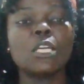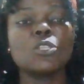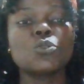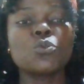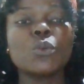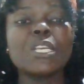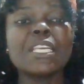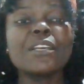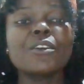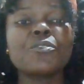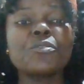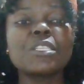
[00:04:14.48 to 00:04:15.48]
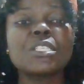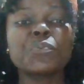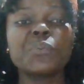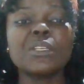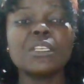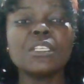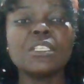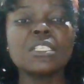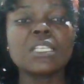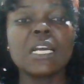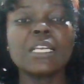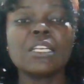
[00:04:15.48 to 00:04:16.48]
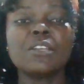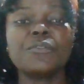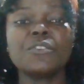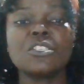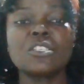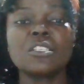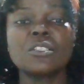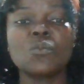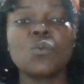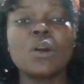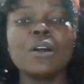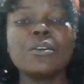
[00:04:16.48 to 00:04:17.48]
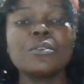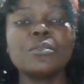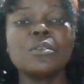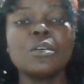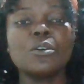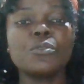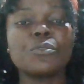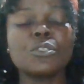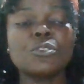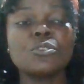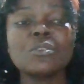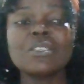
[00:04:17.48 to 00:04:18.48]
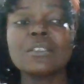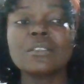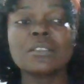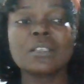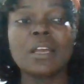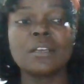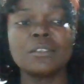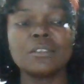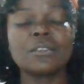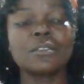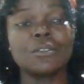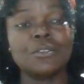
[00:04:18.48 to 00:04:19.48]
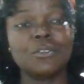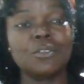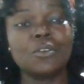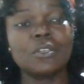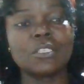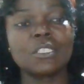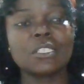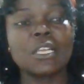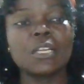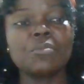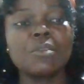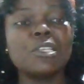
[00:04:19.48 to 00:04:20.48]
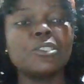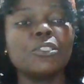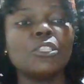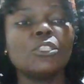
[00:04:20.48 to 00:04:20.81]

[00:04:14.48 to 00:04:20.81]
to increase speed and efficiency while reducing size. Do you understand me?